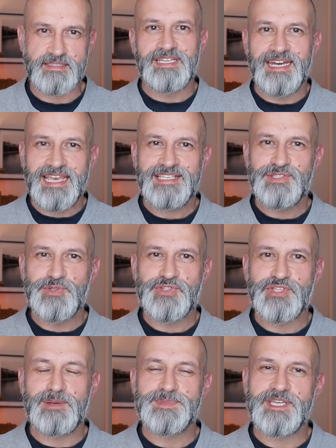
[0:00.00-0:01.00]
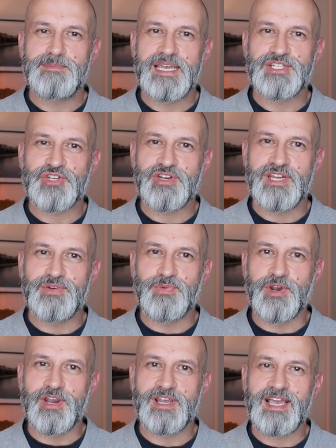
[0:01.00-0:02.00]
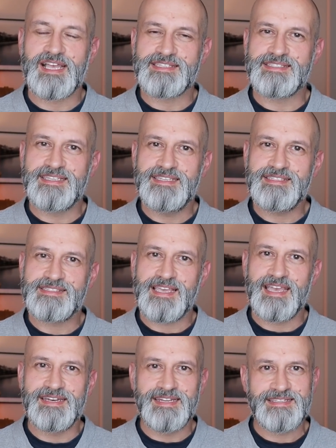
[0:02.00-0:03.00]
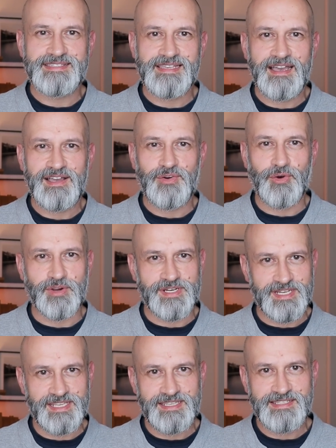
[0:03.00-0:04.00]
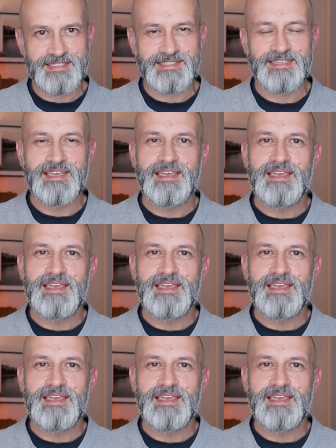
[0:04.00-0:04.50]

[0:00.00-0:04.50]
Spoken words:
The next two stops on my journey were Cassis and Nice.